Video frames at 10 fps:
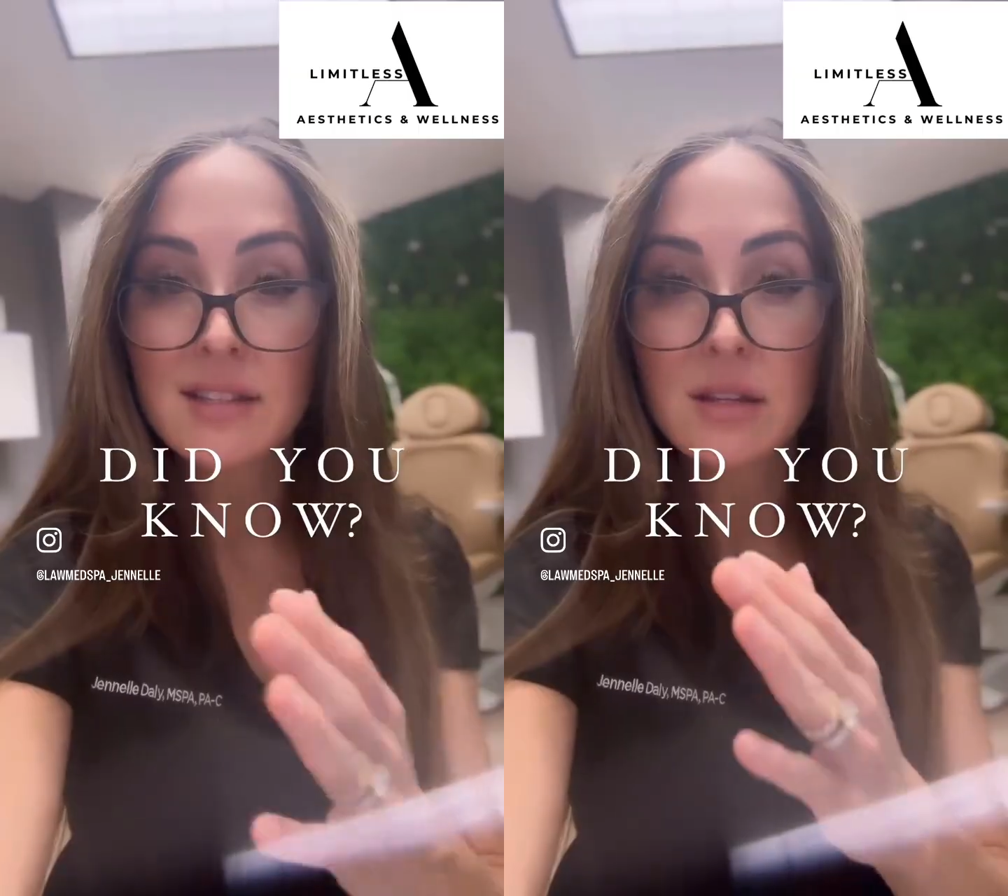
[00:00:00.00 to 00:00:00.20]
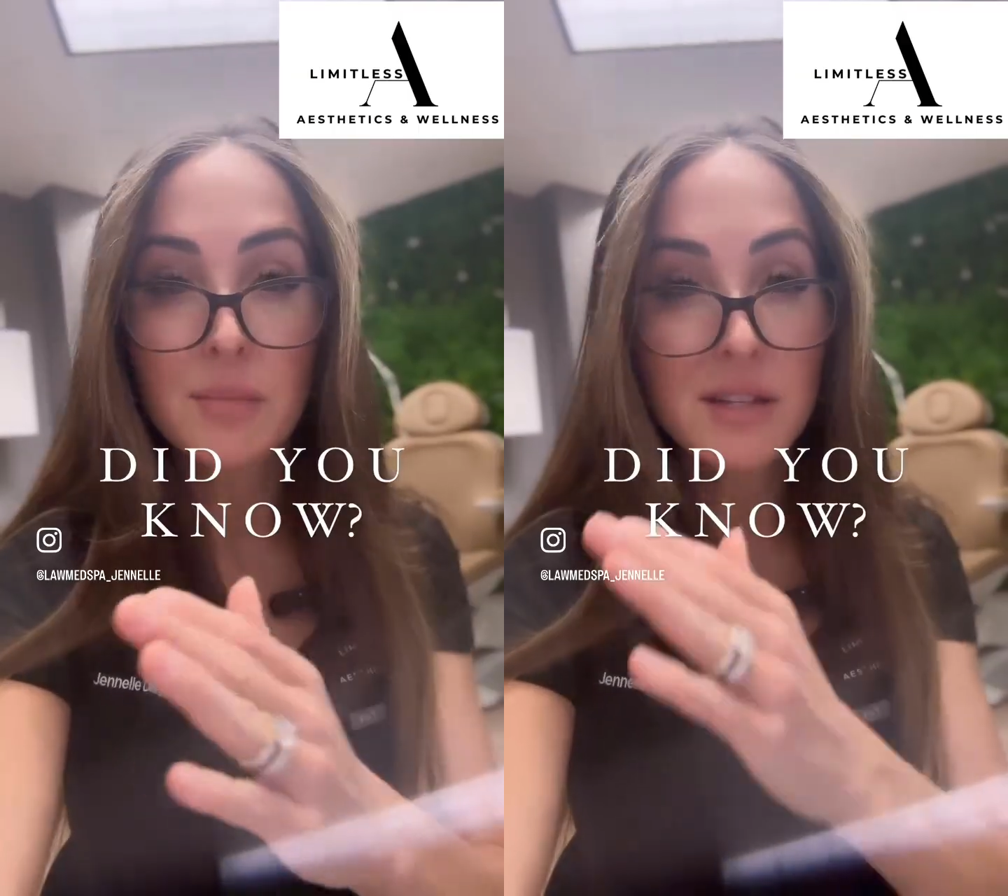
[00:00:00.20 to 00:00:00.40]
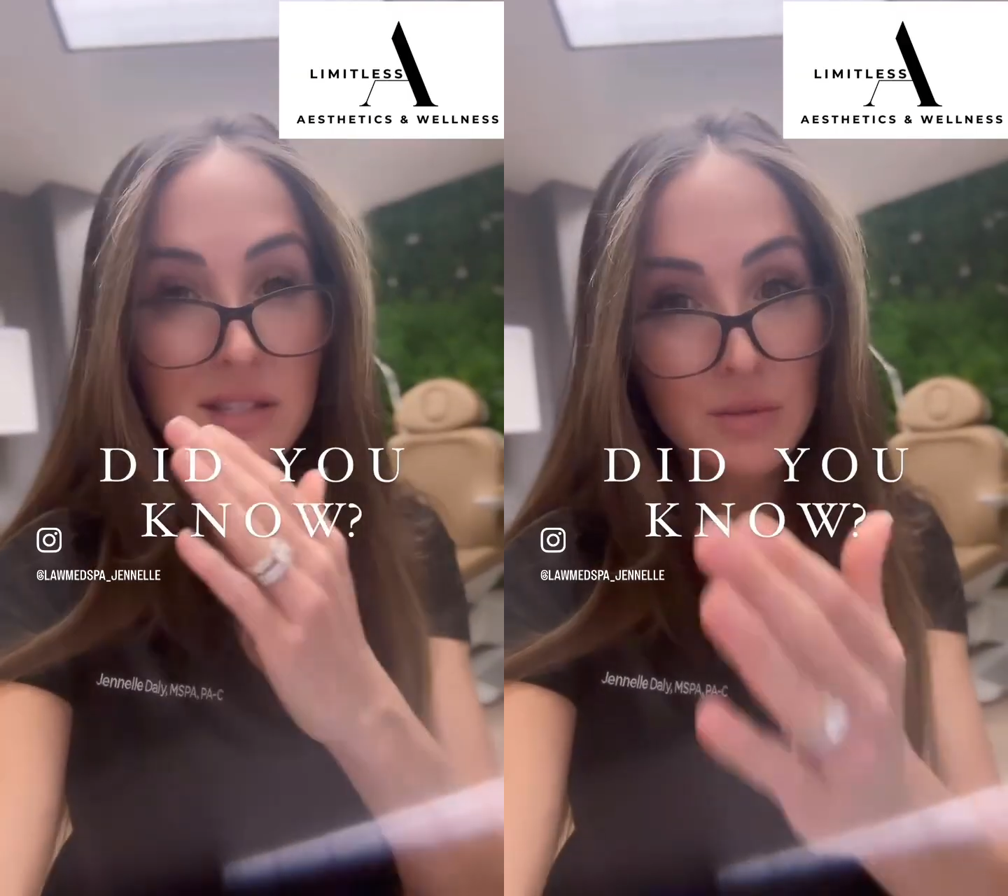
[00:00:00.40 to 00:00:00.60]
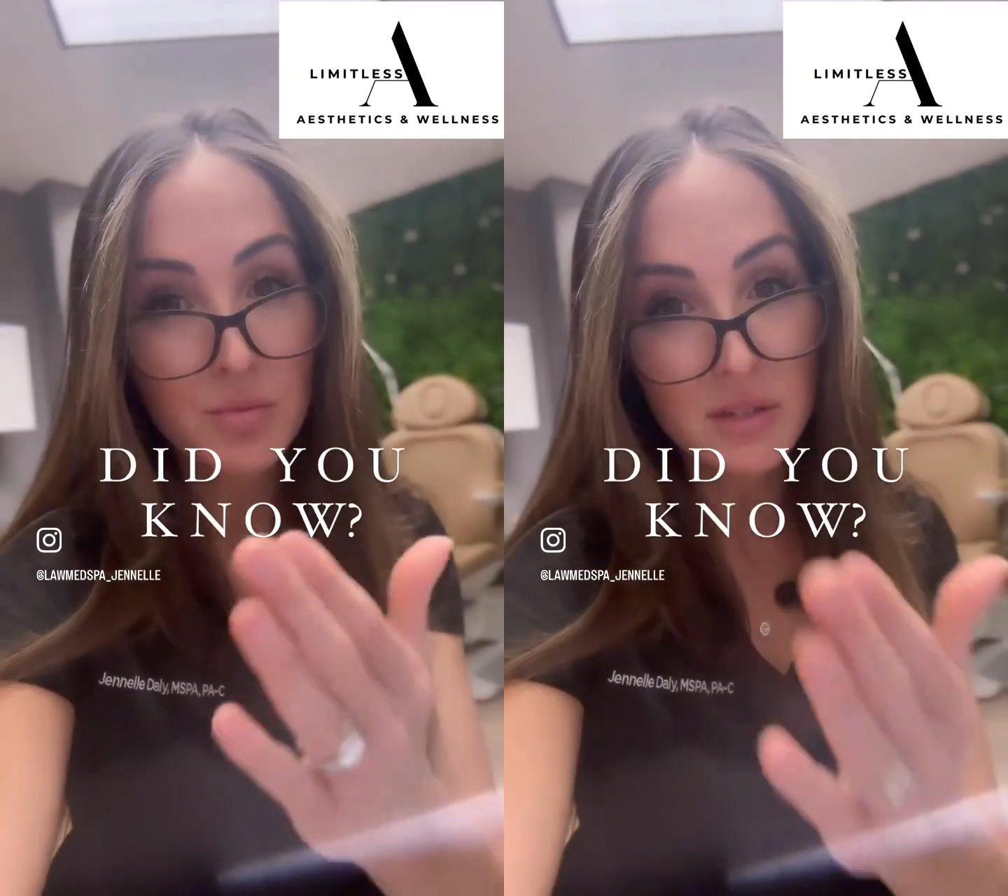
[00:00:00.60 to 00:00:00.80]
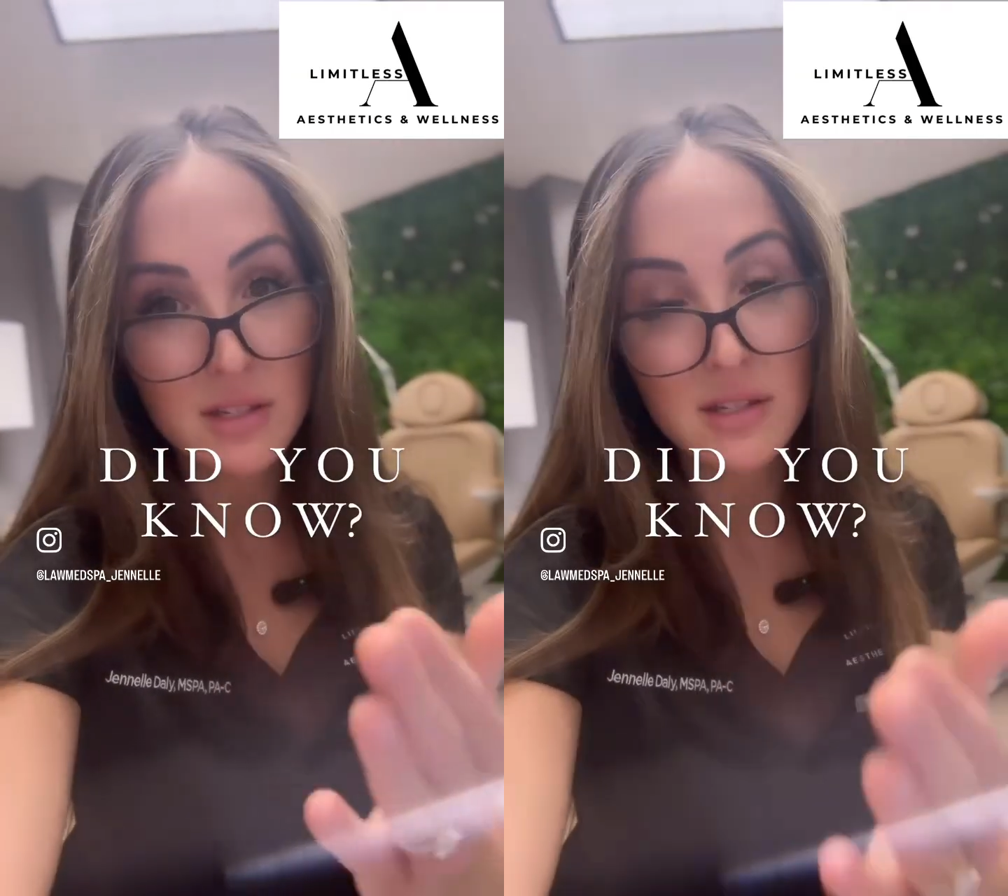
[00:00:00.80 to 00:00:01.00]
something as simple
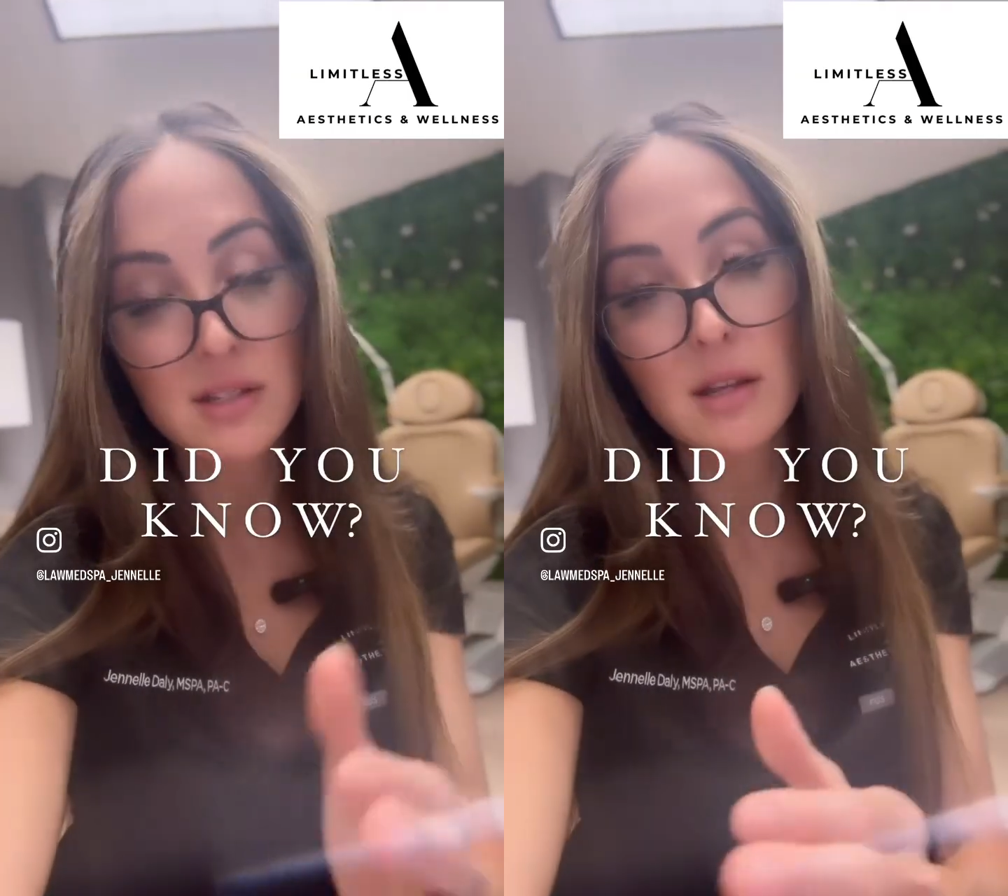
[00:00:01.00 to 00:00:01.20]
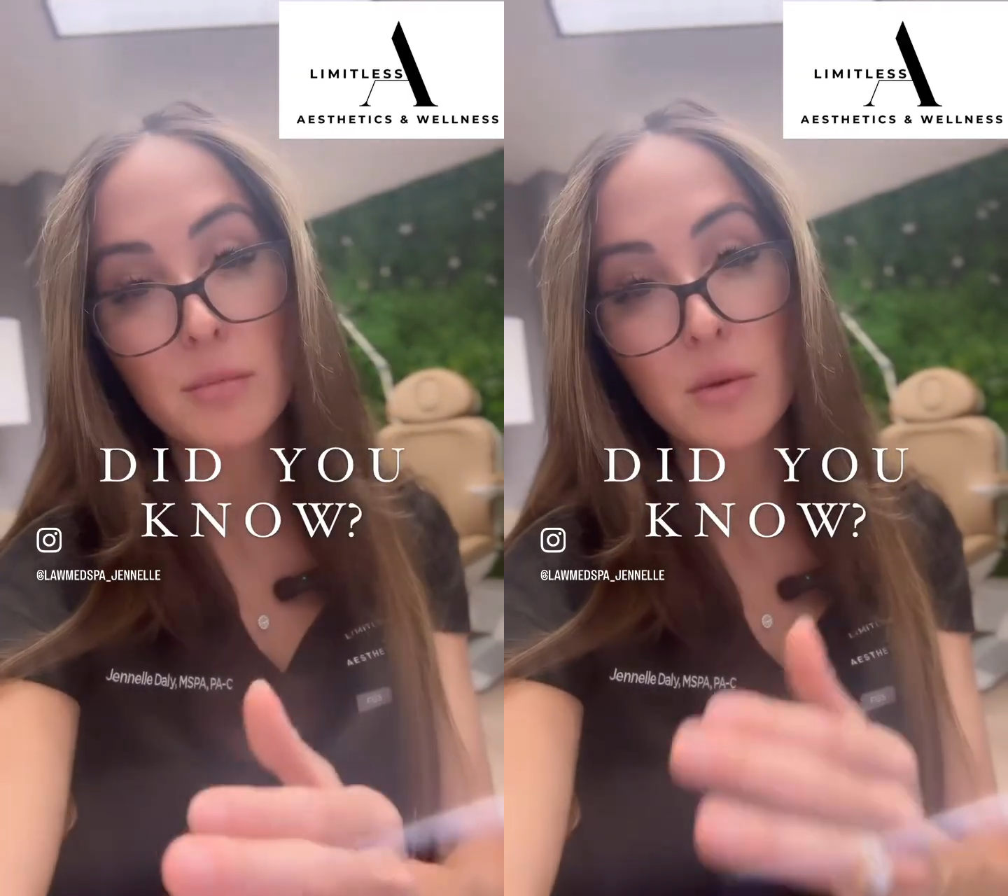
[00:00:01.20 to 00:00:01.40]
as this can be